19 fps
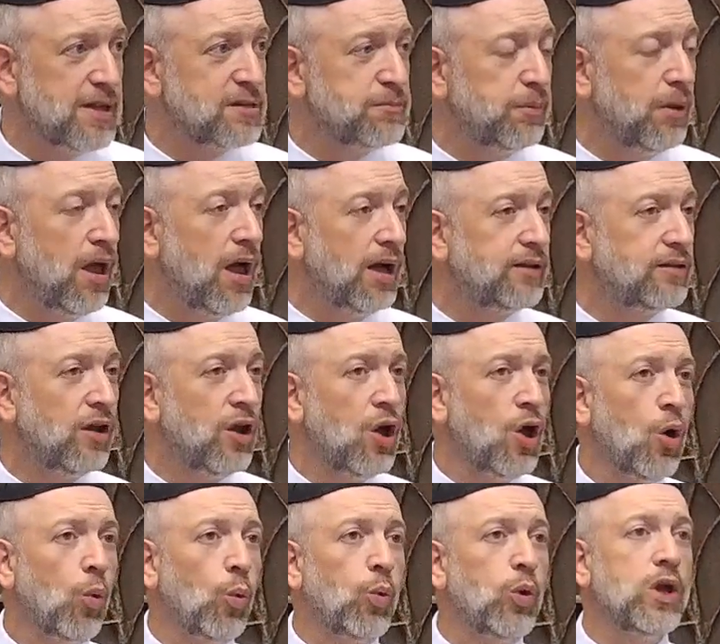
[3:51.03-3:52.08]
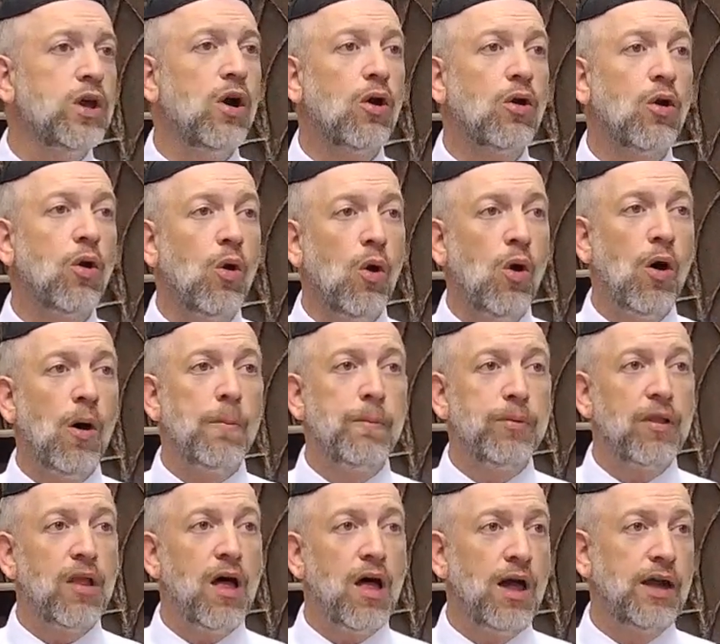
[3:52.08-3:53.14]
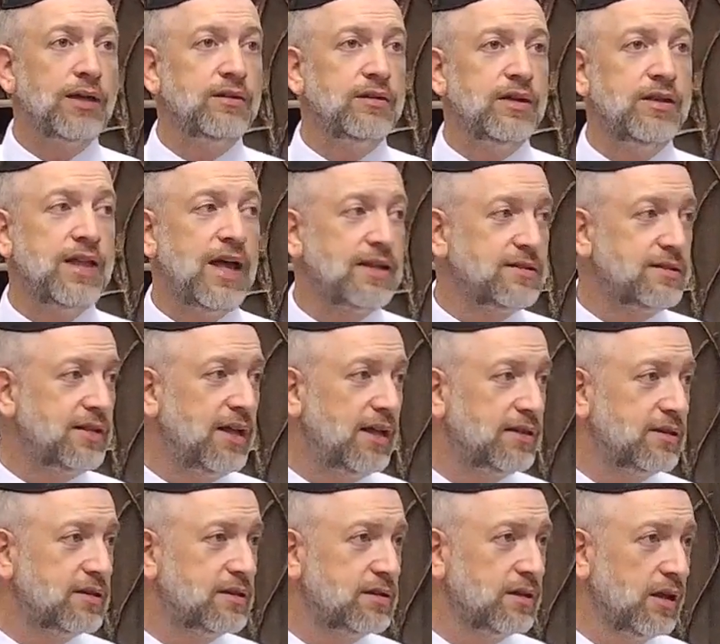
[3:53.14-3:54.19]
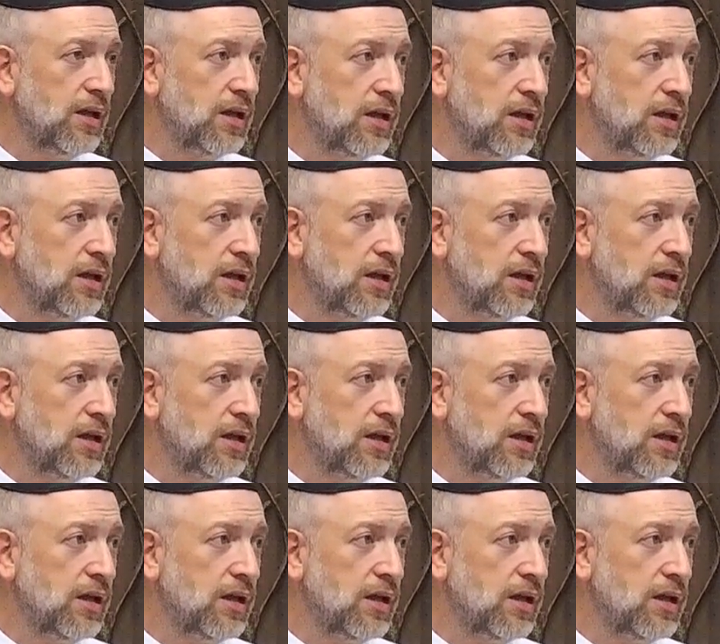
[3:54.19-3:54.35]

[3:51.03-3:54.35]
as blind, we are all blind in that sense.